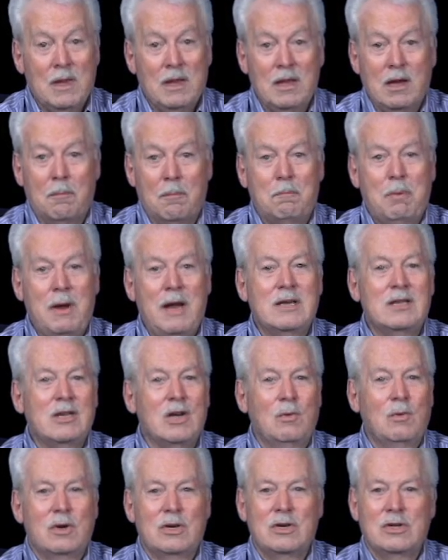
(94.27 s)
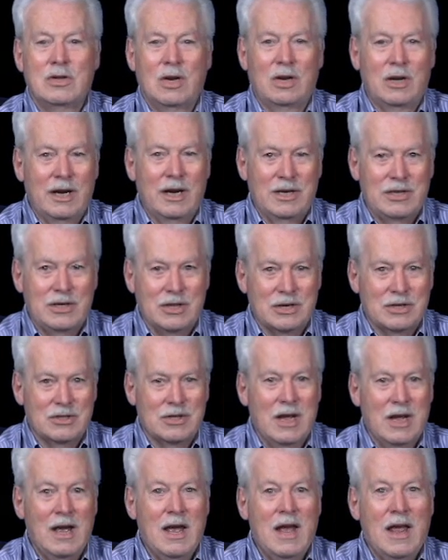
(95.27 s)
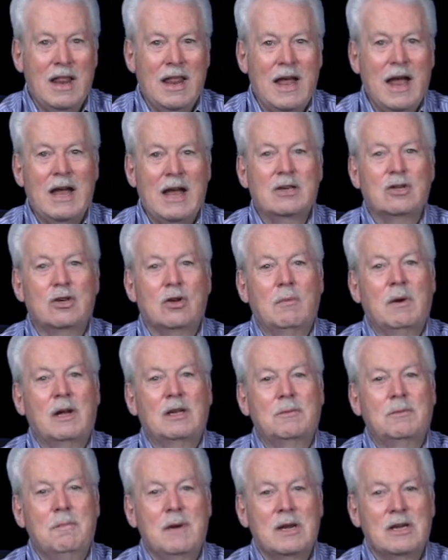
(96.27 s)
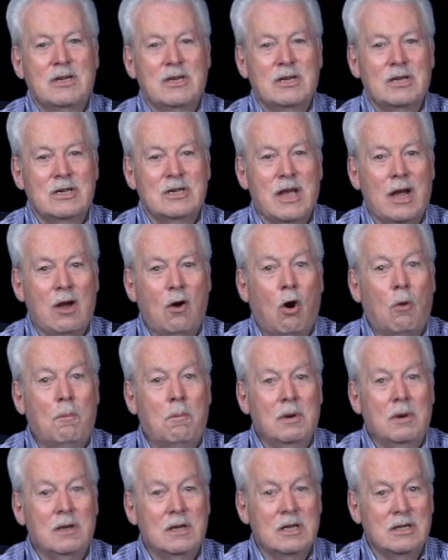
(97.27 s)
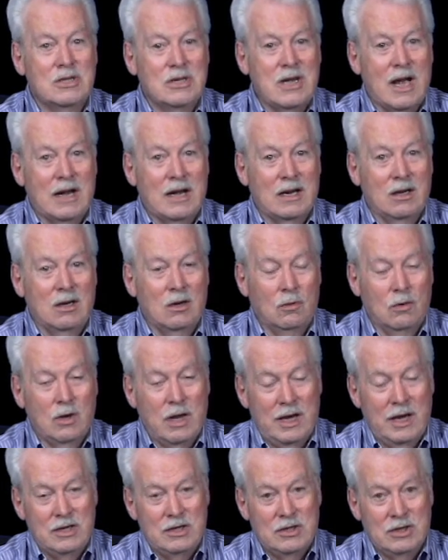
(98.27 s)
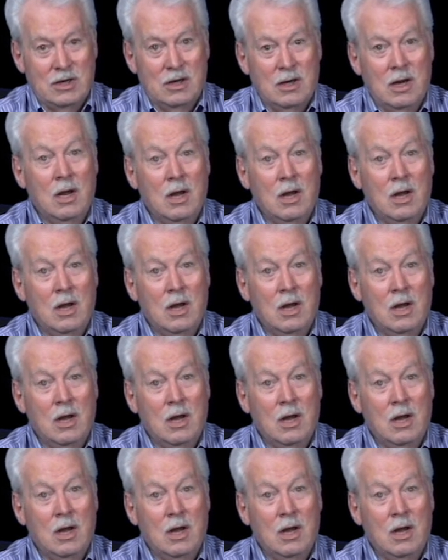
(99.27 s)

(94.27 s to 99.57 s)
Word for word: Their pizza was delicious, they had so much business, they opened the second location.